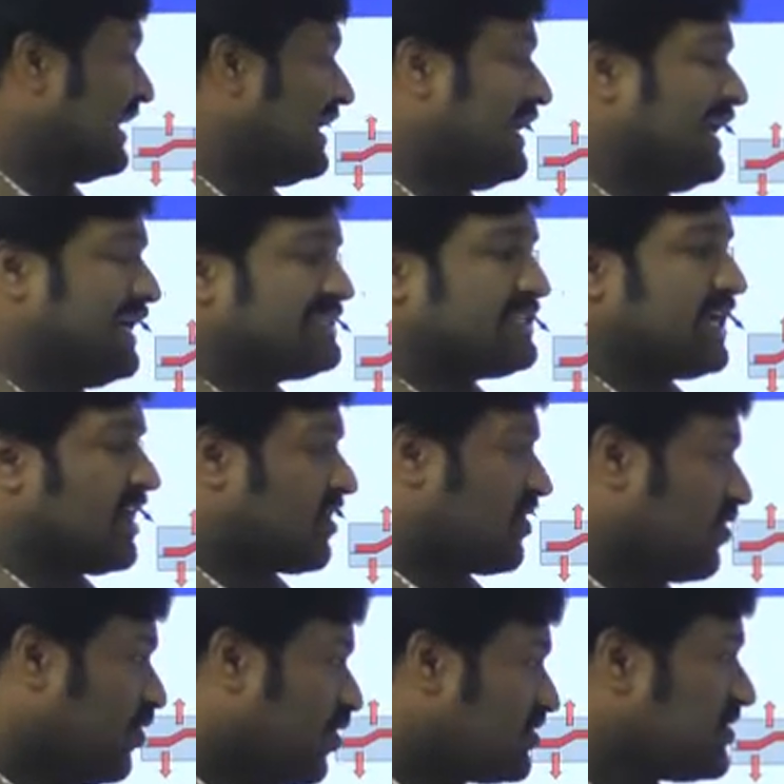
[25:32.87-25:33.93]
inlets are
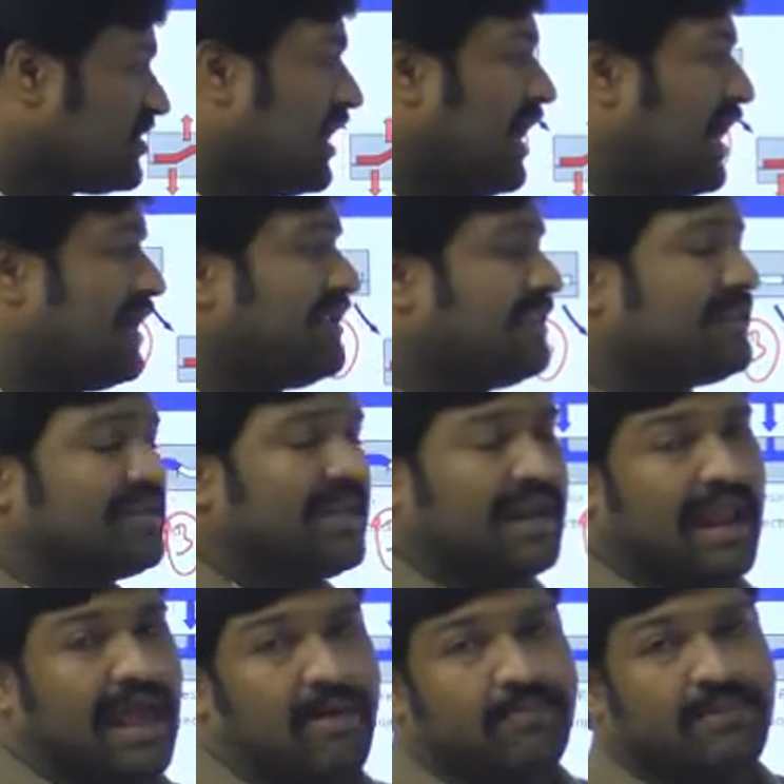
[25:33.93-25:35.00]
closed and the
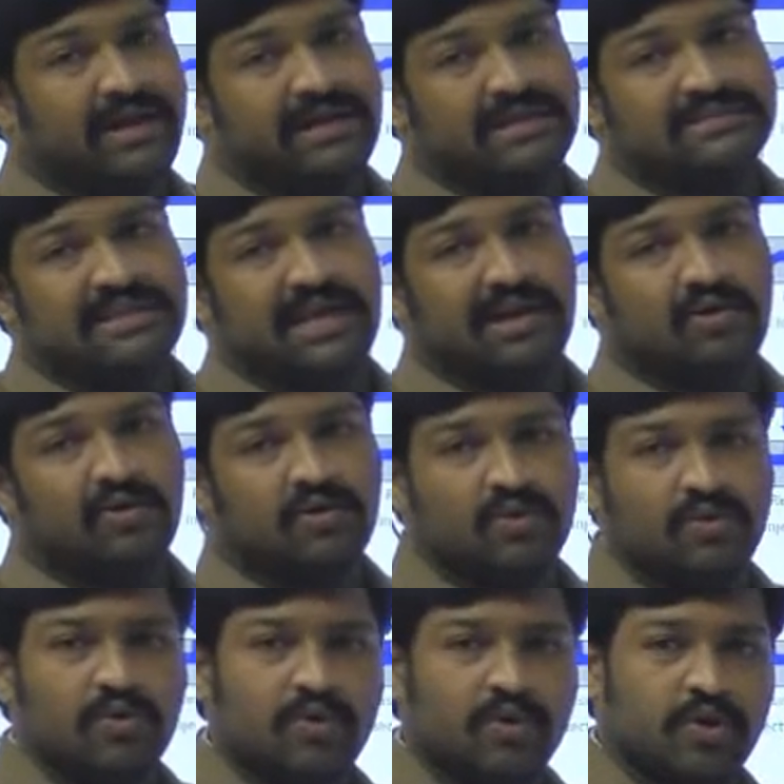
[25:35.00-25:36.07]
laminate is allowed
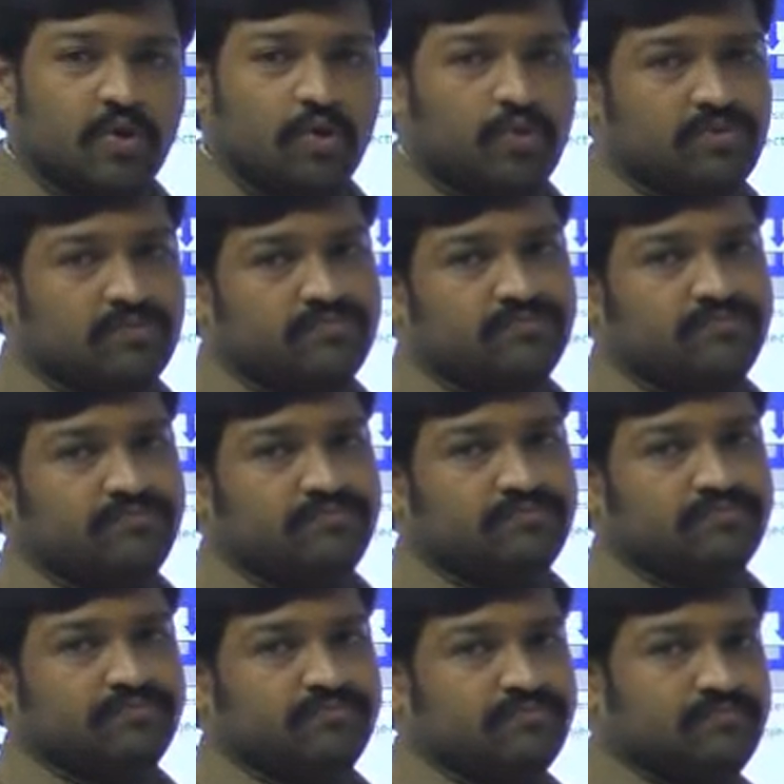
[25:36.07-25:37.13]
to cure.
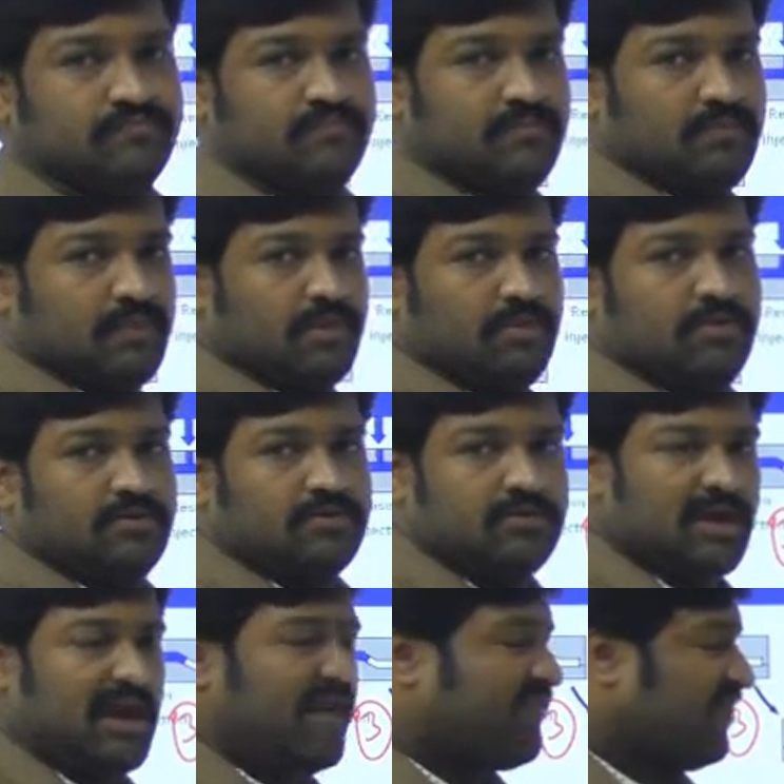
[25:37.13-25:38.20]

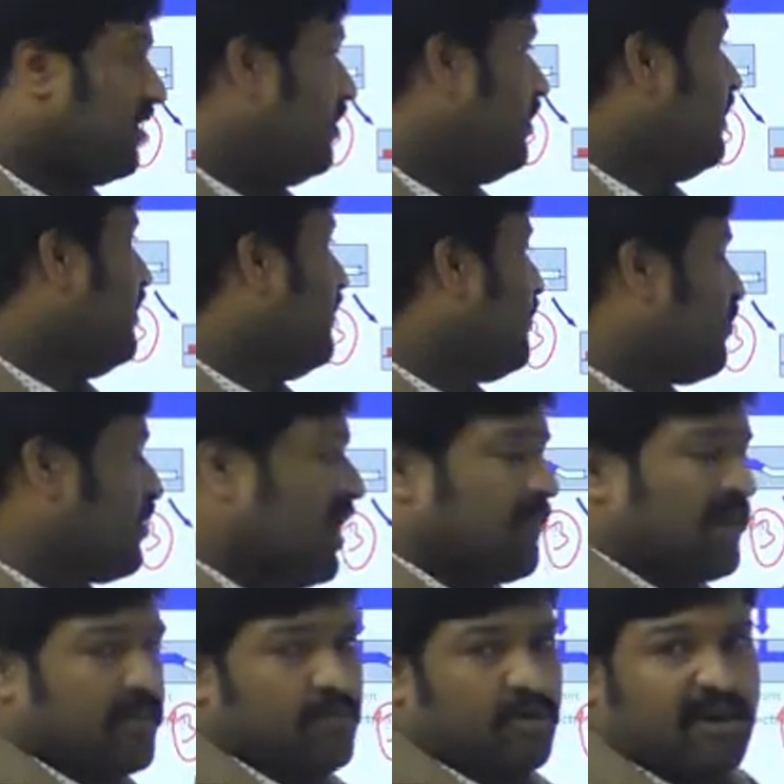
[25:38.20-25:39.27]
So after a
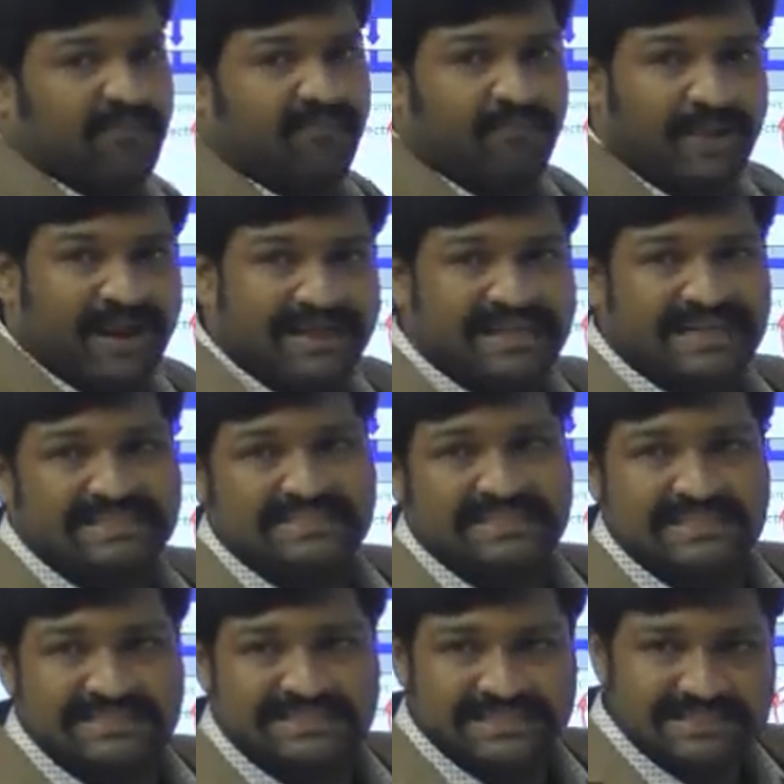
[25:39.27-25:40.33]
proper amount of matrix
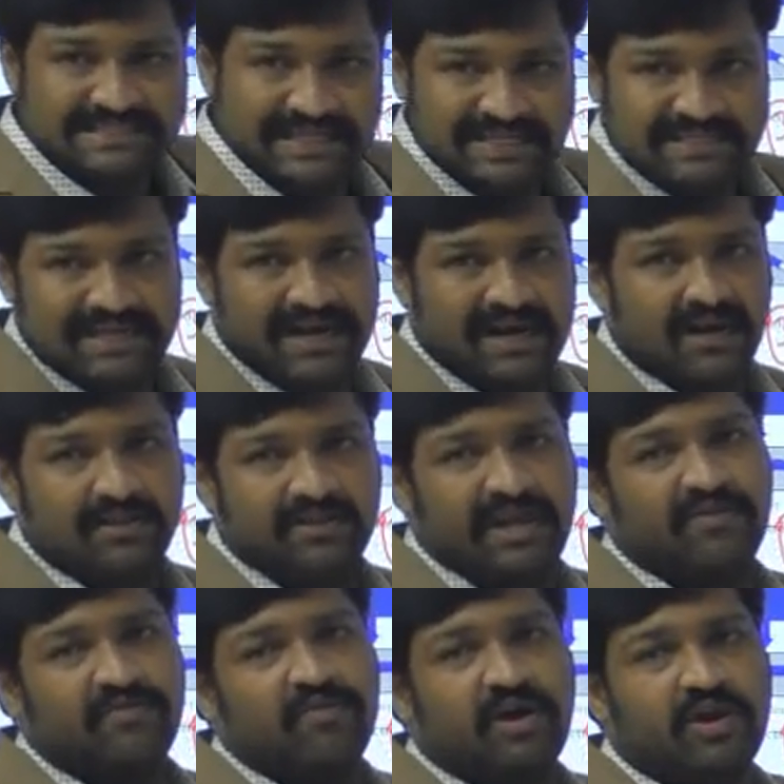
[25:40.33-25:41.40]
is injected,
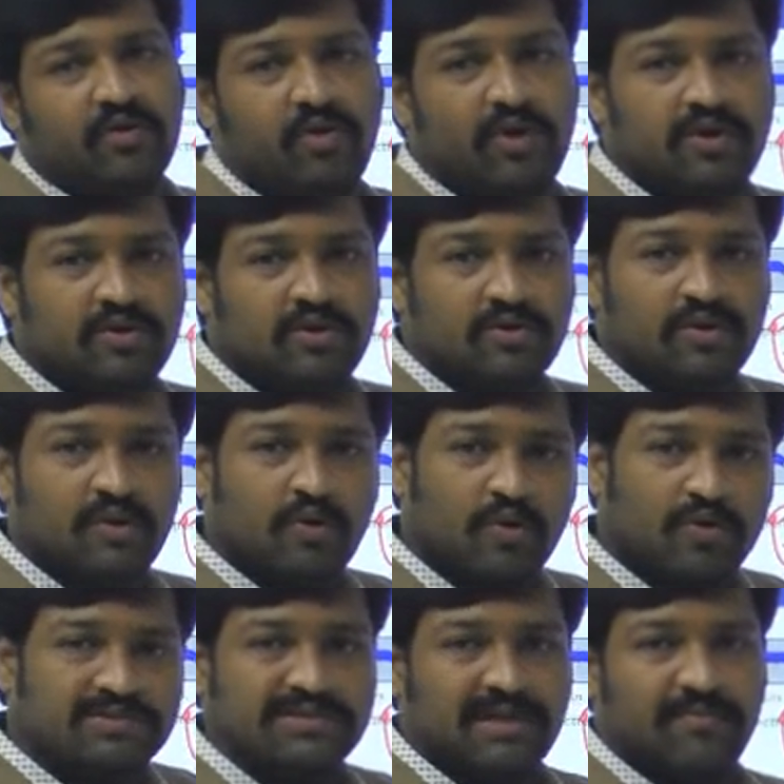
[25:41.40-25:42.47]
then we are going to
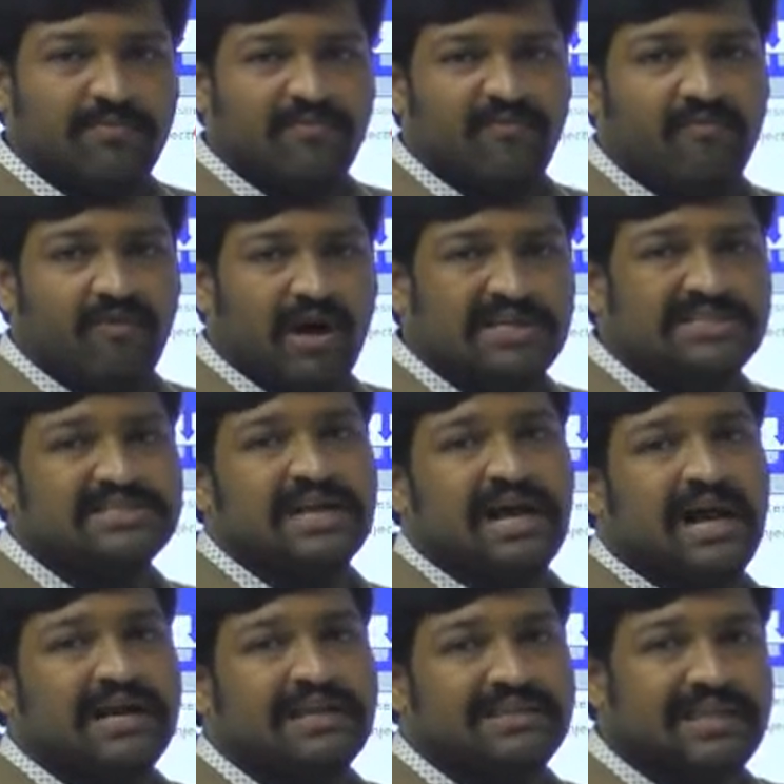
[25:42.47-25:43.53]
close the walls
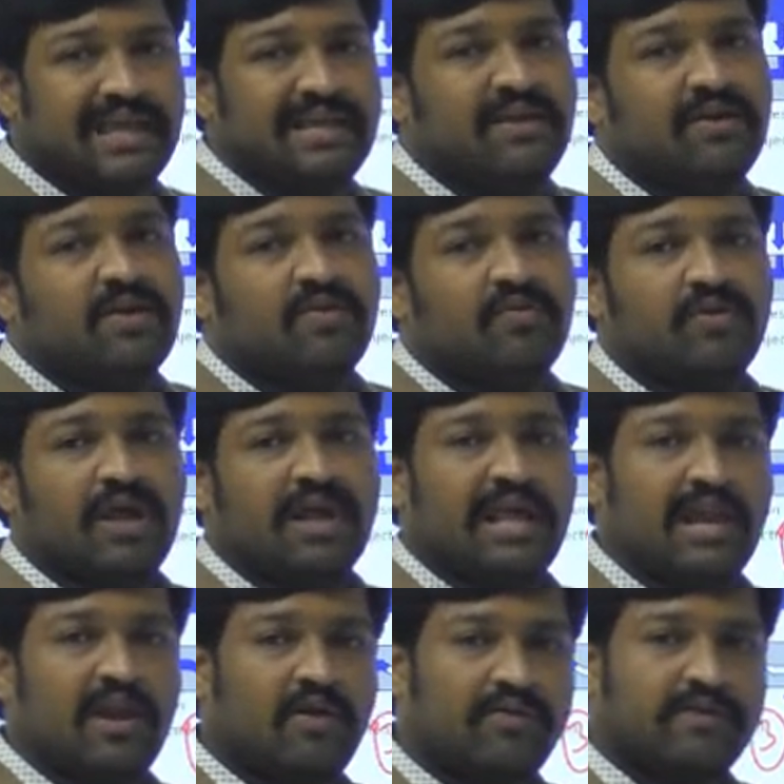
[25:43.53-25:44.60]
and then we are
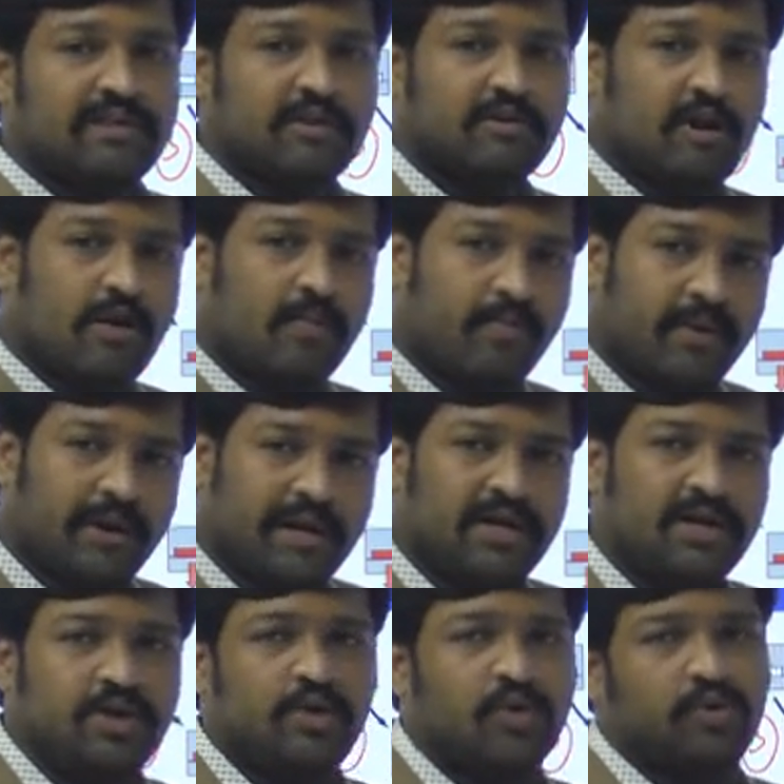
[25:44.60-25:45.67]
allowing the
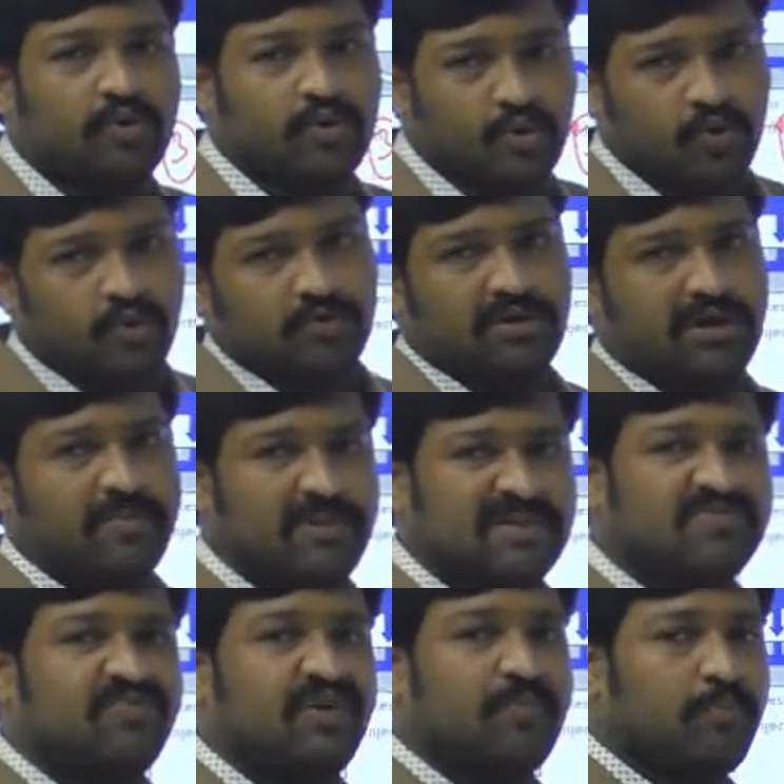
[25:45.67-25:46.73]
component to cure. It
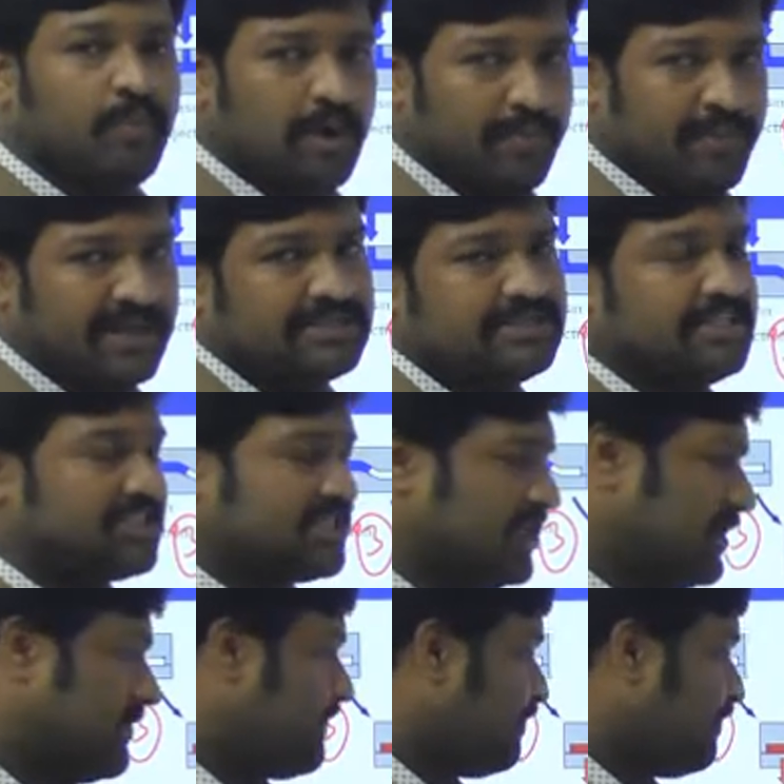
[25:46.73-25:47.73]
means for polymerization.